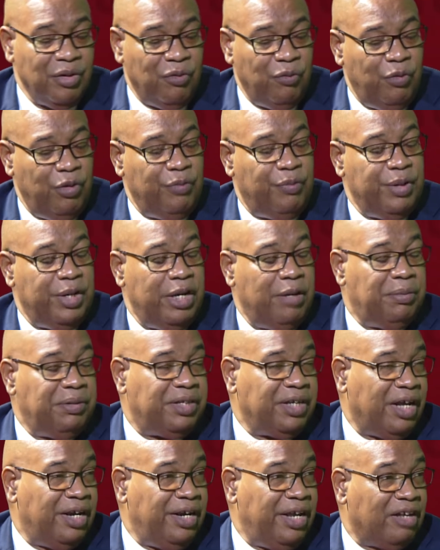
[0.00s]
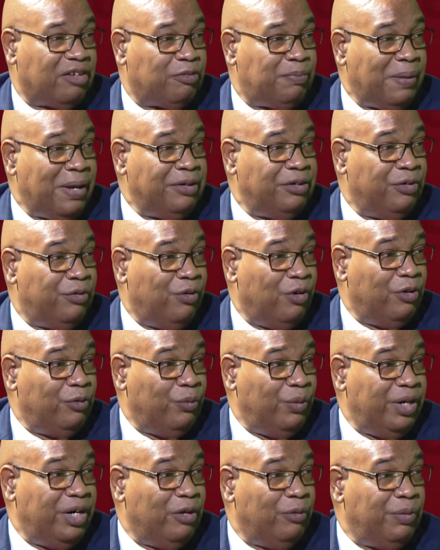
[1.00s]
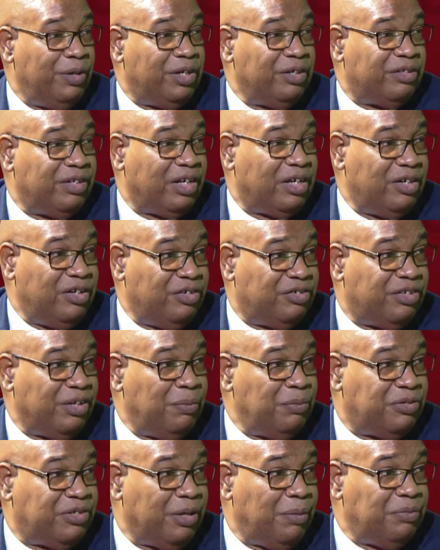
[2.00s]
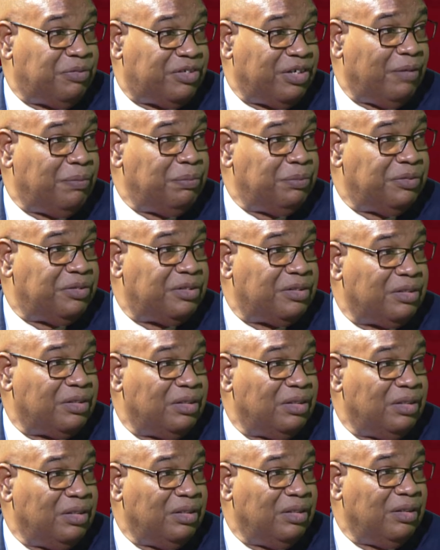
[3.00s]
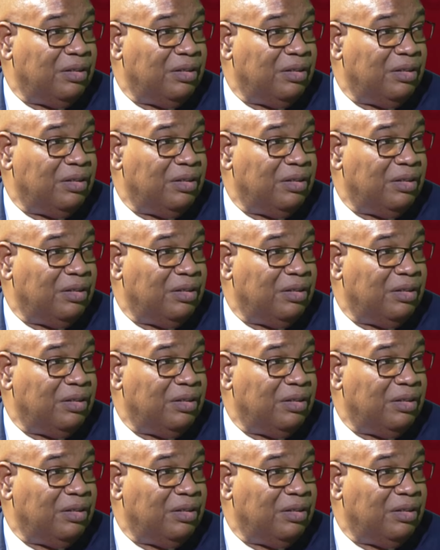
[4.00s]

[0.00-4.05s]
we've been able to get the expanded runway that we could take in the 777s. Mm-hmm.